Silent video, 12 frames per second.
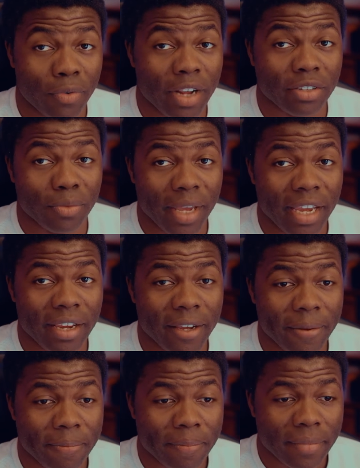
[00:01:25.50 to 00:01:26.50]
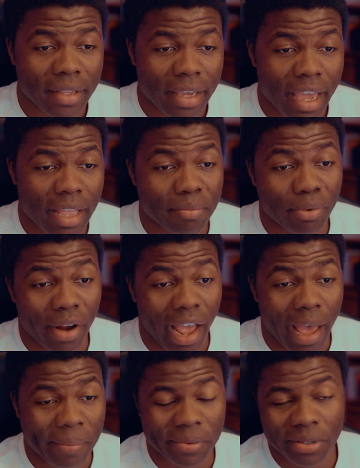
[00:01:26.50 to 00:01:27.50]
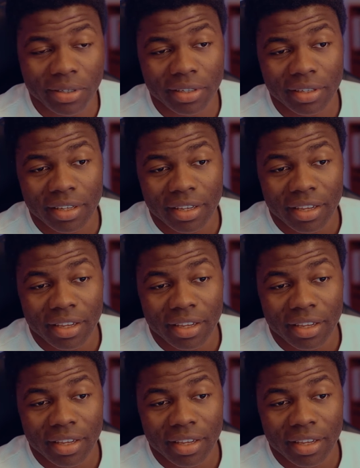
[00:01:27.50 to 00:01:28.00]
to the resume. And perhaps,